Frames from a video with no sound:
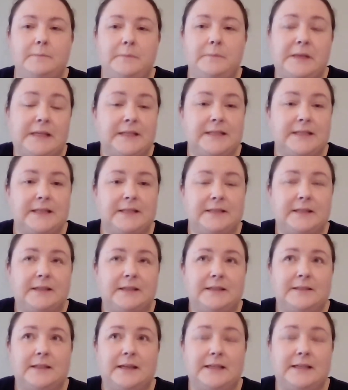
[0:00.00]
because
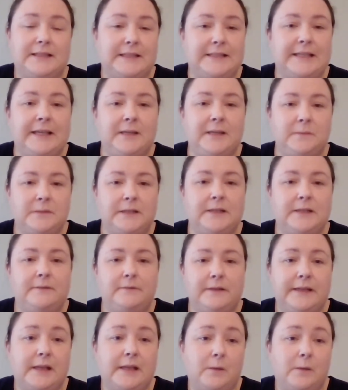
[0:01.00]
as a team
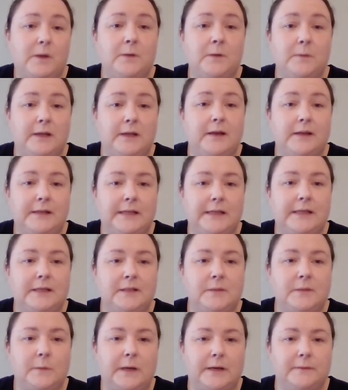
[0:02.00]
delivering it, we were learning
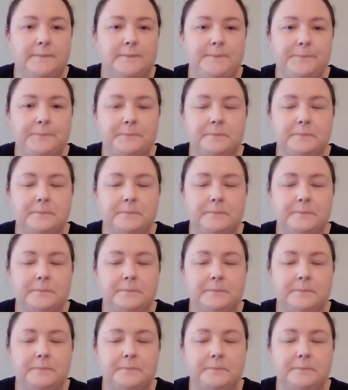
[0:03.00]
as well.